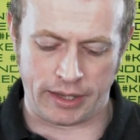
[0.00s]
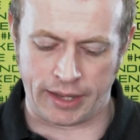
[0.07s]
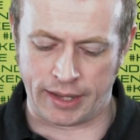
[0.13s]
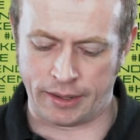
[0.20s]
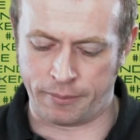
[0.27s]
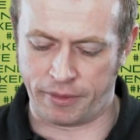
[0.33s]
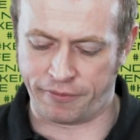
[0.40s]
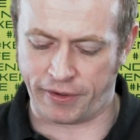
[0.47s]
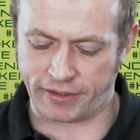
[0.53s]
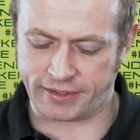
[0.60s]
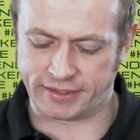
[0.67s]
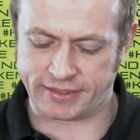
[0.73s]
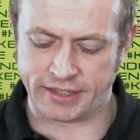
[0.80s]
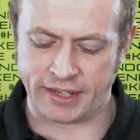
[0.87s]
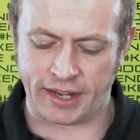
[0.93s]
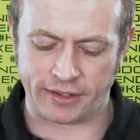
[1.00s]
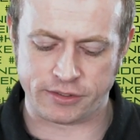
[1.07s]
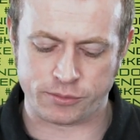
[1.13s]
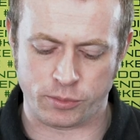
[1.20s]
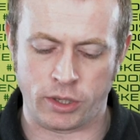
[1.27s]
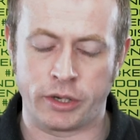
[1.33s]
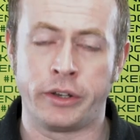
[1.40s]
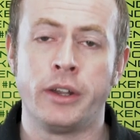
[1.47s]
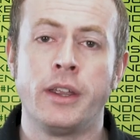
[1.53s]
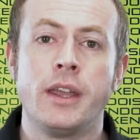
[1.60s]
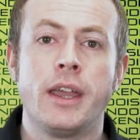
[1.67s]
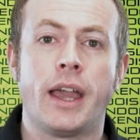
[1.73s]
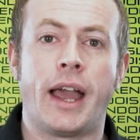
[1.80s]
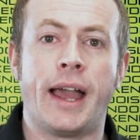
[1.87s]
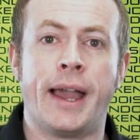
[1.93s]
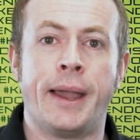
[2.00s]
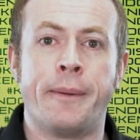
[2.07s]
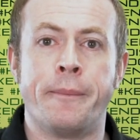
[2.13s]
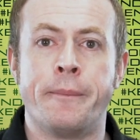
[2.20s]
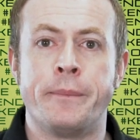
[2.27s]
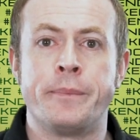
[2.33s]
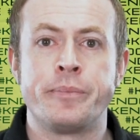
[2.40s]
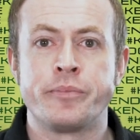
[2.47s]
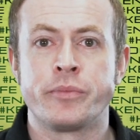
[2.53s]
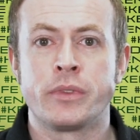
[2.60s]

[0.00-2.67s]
Um, in fact, it's the next one um,